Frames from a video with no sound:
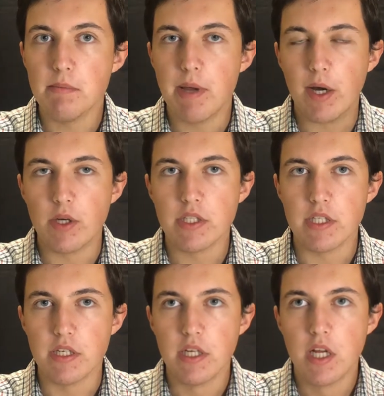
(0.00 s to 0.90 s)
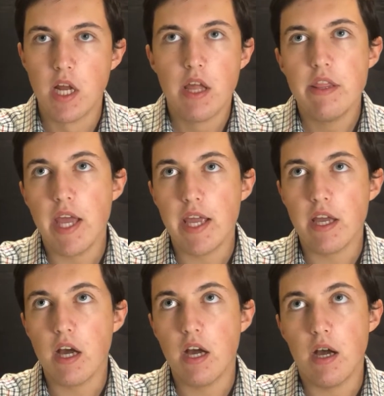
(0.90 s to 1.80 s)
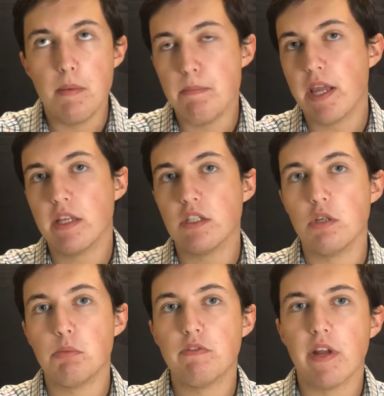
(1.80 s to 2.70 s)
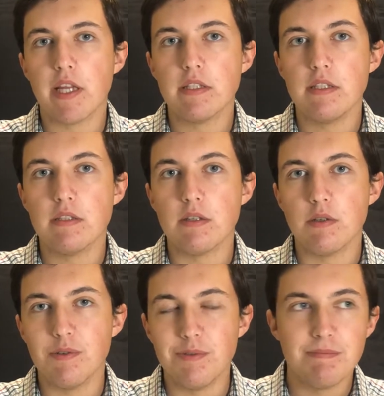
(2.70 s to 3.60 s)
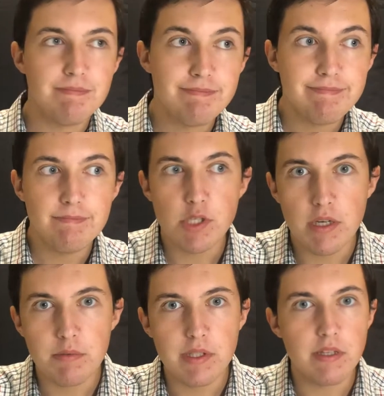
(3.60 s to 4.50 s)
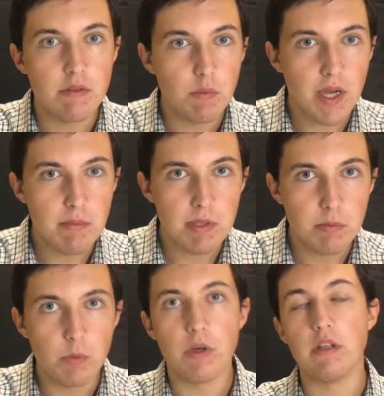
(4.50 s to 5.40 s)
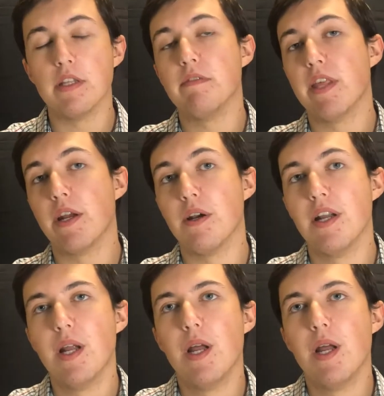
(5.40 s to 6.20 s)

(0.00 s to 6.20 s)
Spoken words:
comparison. They make it super fancy, so generally the white people want to live there.